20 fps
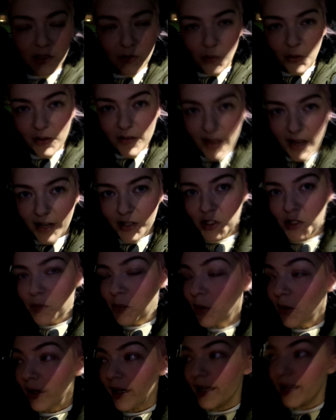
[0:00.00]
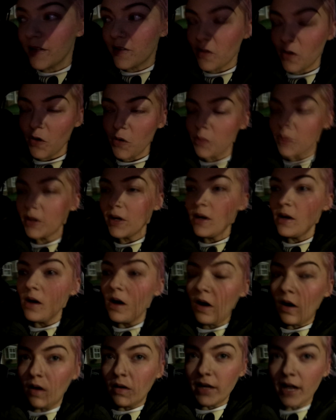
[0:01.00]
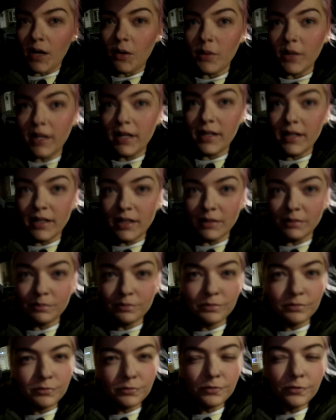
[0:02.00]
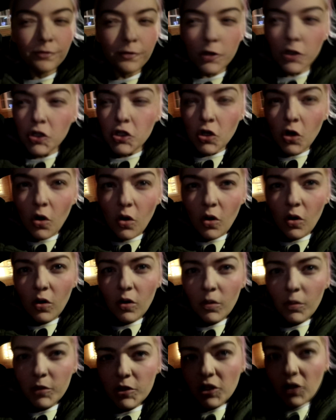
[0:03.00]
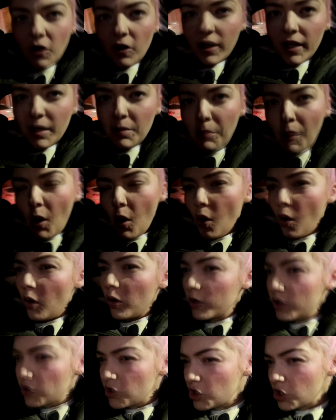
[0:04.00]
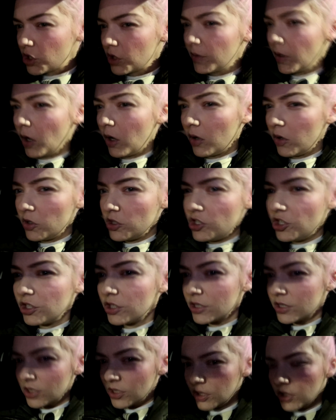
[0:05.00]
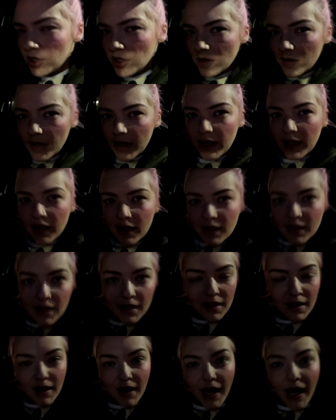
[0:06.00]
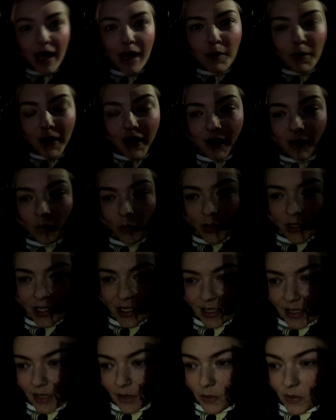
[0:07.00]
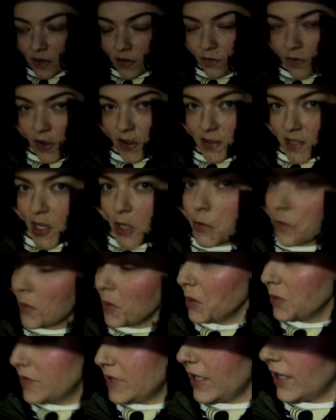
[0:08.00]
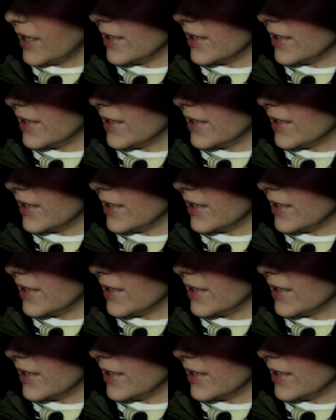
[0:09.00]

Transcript: did once actually put lights up on our front door, would you call it like porch? Hood? Thing, and we didn't, it was the first year we moved